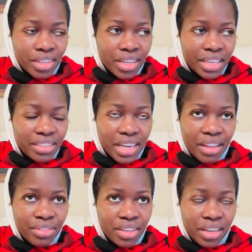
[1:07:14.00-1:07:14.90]
Like
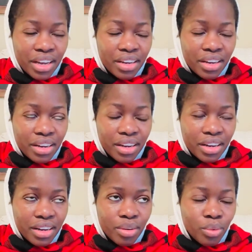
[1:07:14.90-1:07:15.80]
driving
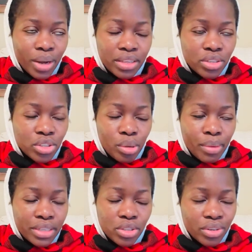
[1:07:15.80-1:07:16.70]
while you're
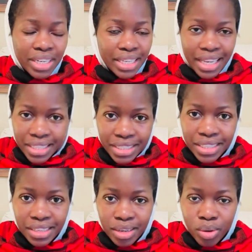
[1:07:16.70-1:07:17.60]
sober is already
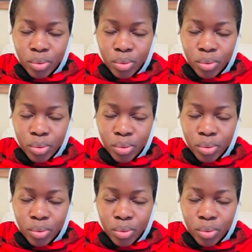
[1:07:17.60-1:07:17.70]
hectic.